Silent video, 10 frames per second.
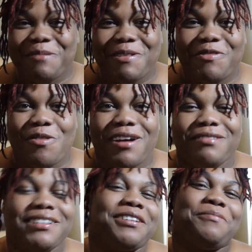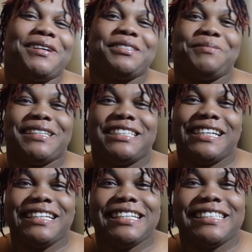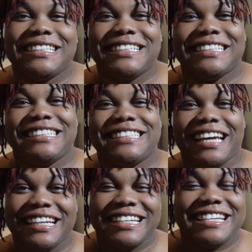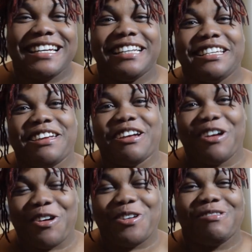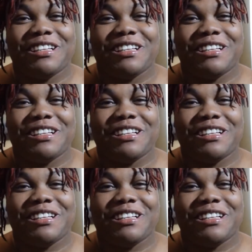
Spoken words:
everyone, welcome back to my channel. This is Shana, the girl.